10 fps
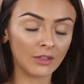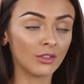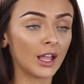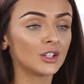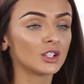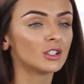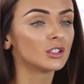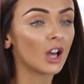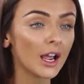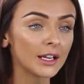And then just to
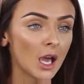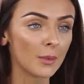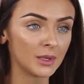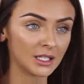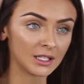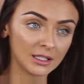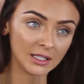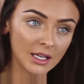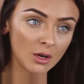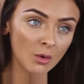tidy up and to
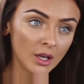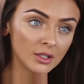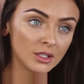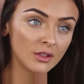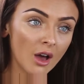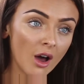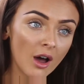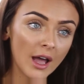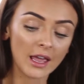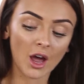conceal under the
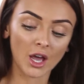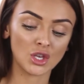eye, I